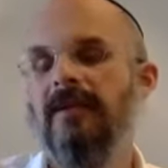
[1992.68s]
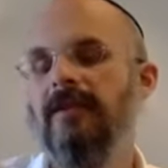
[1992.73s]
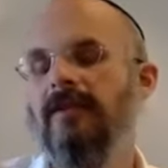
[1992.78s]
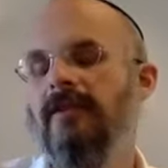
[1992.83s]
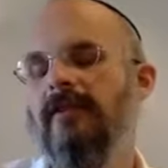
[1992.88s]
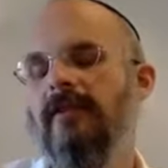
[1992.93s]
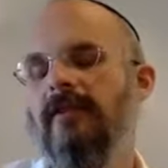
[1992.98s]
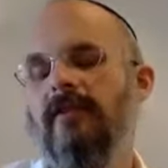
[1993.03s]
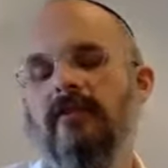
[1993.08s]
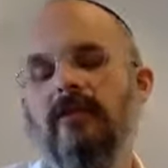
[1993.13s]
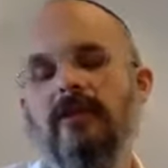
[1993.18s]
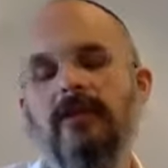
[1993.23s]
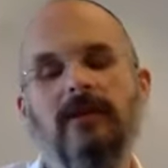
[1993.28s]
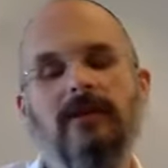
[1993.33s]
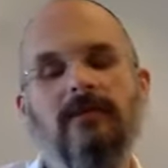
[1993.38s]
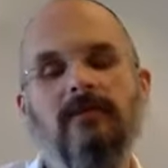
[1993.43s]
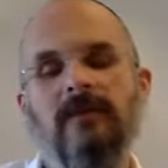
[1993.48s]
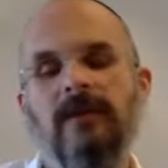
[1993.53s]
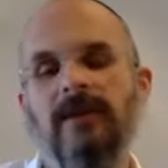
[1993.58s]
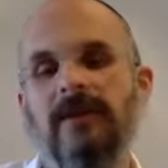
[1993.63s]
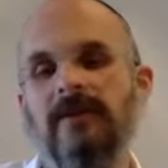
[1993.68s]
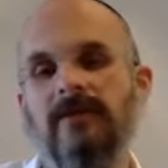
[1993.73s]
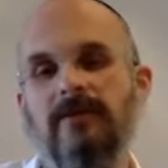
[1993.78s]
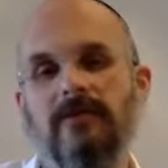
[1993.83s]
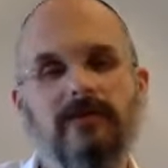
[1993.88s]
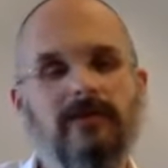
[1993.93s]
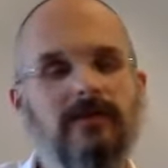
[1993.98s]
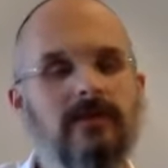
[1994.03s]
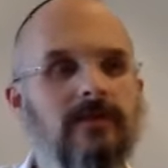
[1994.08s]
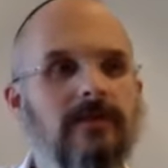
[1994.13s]
It's such a, I'm not
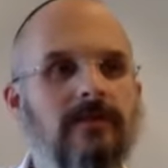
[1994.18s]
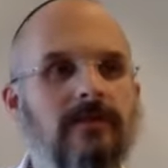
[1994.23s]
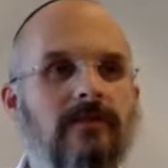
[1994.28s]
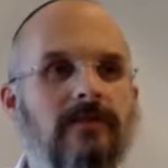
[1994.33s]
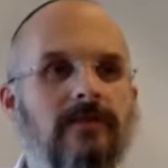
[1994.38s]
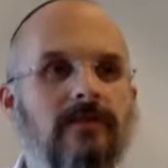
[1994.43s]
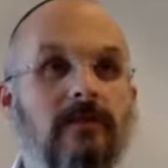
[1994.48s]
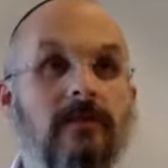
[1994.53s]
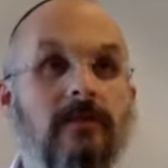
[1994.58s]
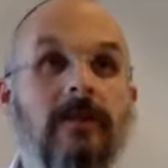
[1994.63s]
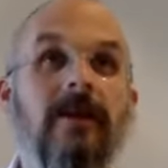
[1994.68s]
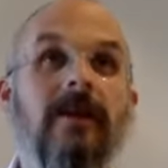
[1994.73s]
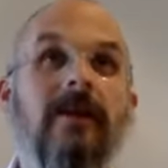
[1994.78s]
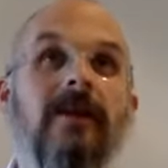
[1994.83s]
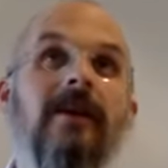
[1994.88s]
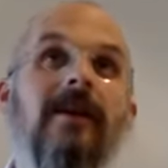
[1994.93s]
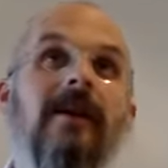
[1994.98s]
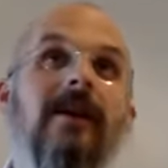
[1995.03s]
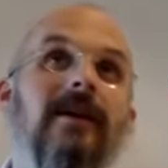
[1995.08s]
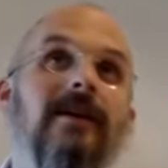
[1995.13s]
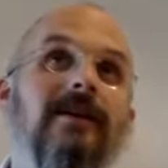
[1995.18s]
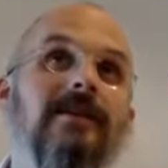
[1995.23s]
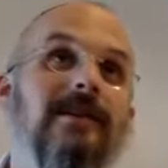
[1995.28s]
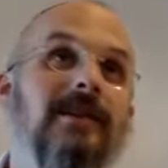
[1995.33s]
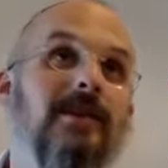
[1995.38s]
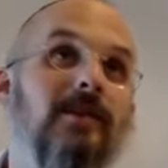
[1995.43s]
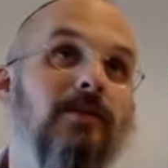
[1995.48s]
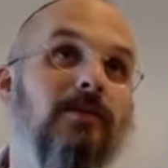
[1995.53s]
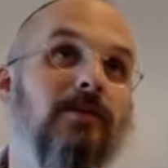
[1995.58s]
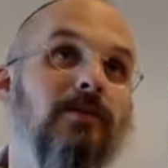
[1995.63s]
interested. He's going
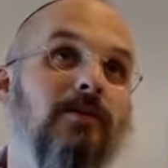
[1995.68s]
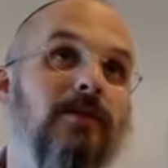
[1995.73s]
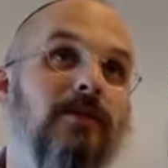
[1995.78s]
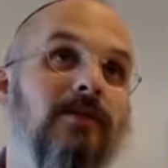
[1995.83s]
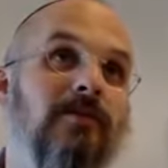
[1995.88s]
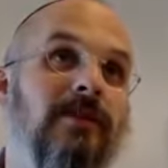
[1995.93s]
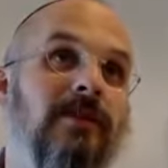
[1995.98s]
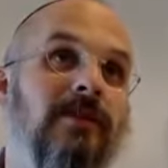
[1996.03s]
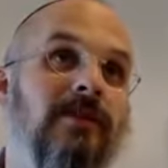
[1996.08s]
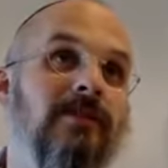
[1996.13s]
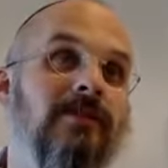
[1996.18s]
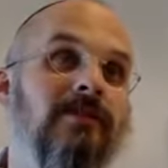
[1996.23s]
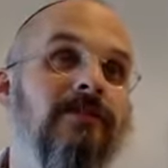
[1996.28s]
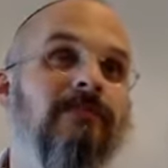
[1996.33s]
to reward me.